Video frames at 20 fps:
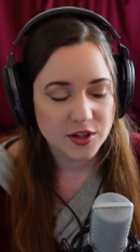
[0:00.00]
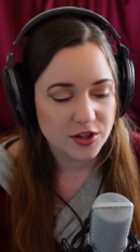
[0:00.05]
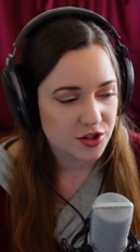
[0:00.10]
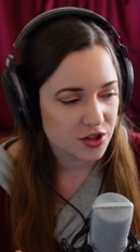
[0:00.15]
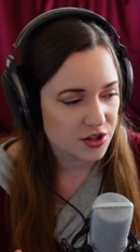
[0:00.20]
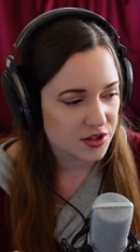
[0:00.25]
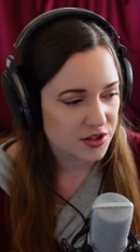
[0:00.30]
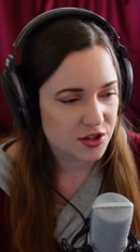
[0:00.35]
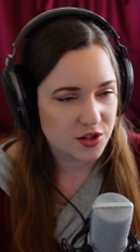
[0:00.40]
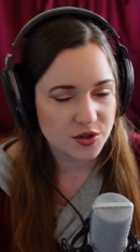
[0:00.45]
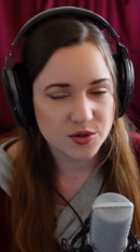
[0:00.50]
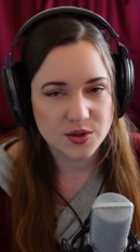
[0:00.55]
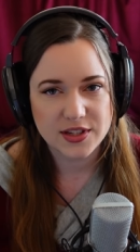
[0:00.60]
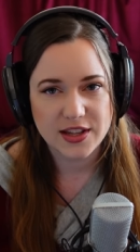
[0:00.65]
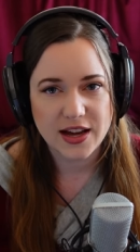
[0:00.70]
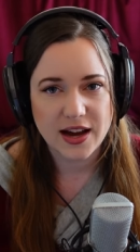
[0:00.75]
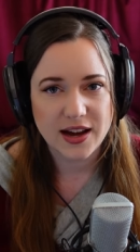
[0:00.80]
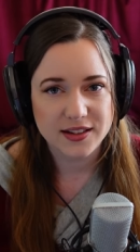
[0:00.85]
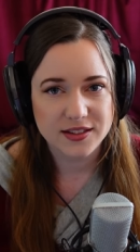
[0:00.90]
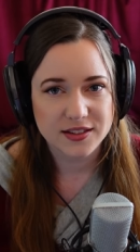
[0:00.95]
Just use
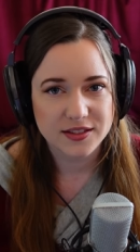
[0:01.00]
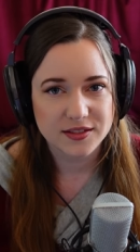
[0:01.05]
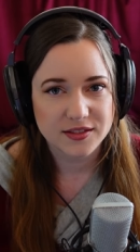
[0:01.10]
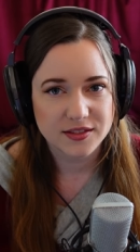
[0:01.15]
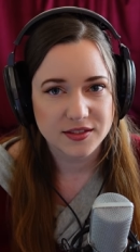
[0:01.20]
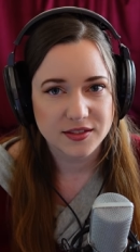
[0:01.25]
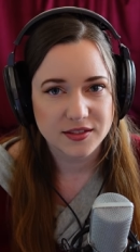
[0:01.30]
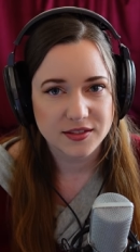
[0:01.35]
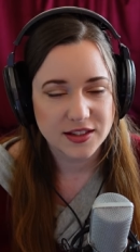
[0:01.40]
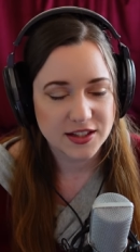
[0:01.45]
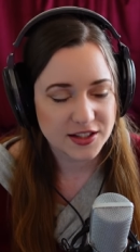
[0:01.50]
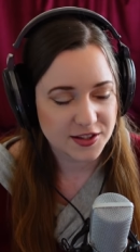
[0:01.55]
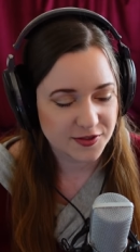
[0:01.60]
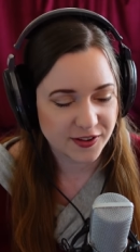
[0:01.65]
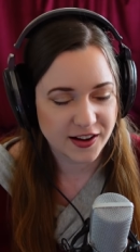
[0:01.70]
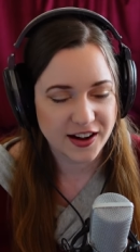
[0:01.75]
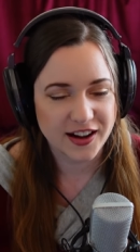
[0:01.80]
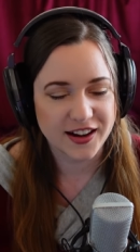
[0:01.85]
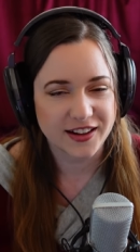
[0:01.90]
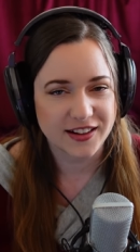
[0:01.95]
that. It's
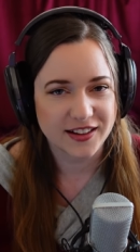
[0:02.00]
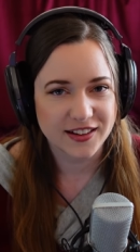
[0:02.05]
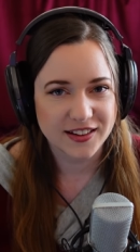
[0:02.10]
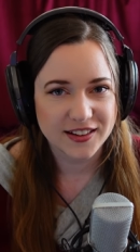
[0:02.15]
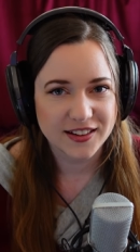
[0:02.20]
fine.